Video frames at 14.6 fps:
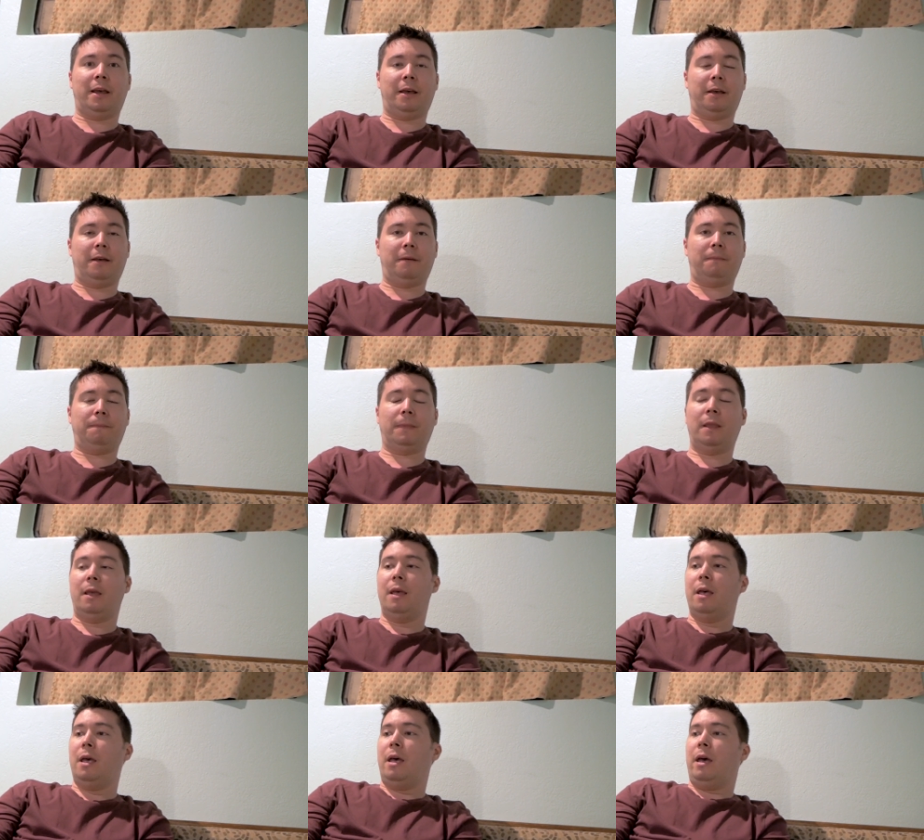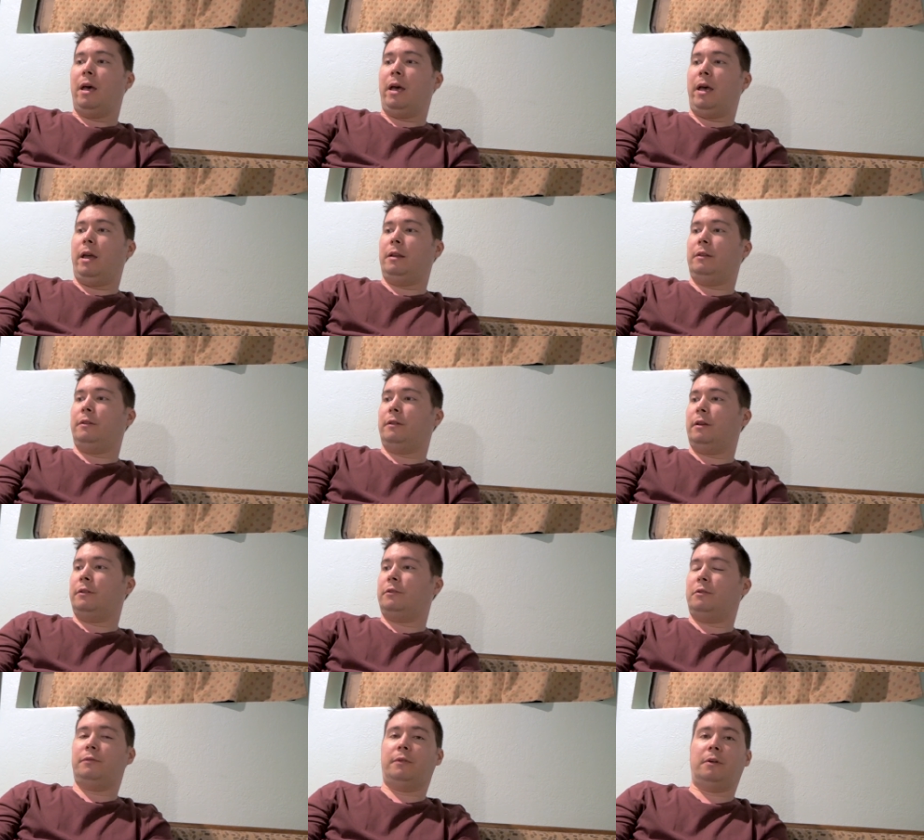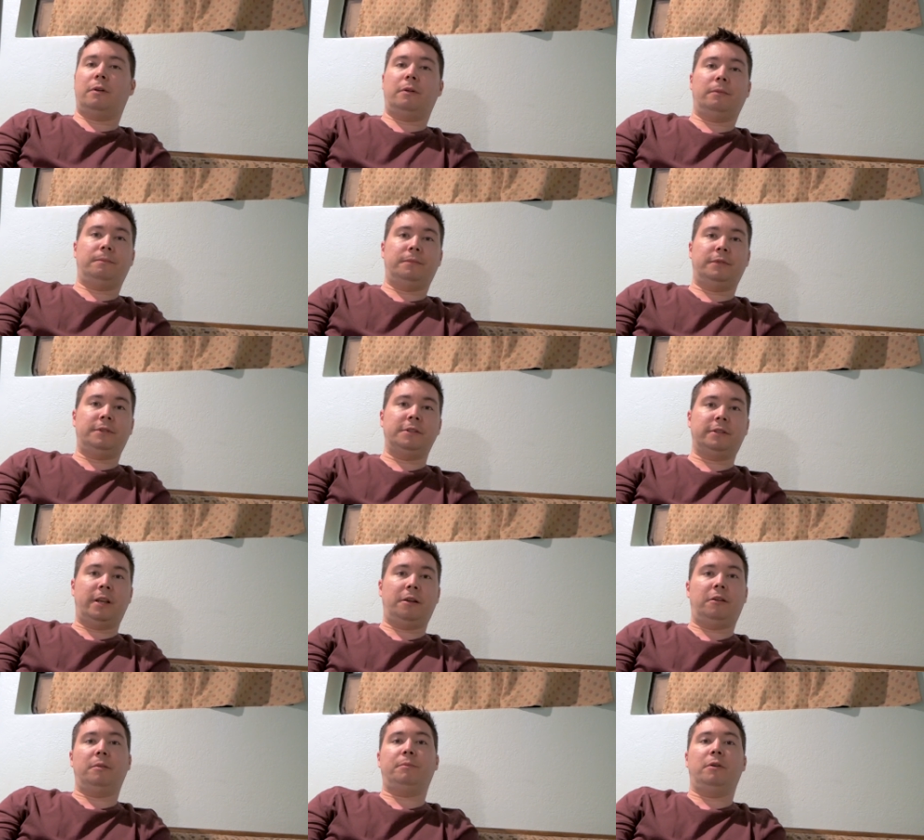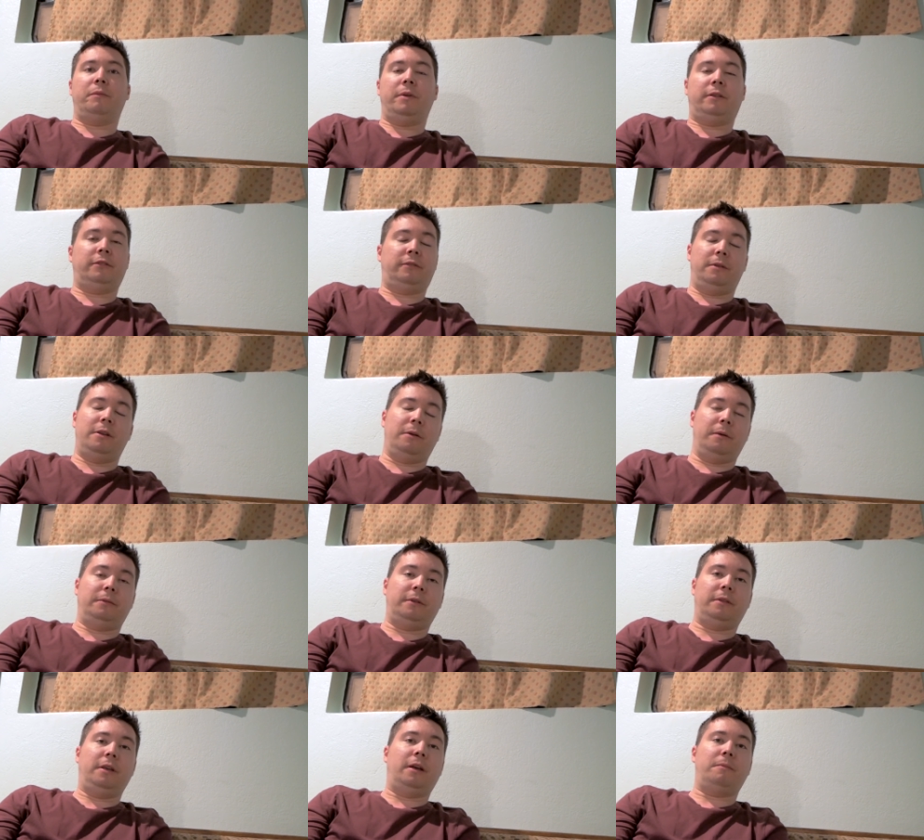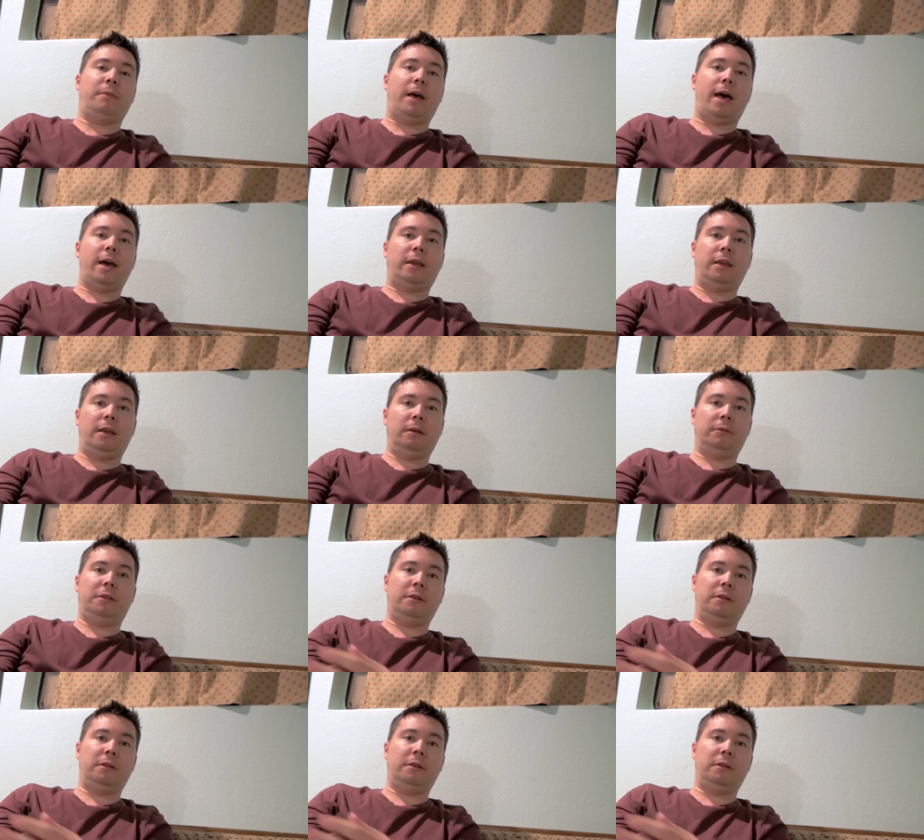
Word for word: Um, and uh, so far, since getting on the boat, we just you know did the unpacking,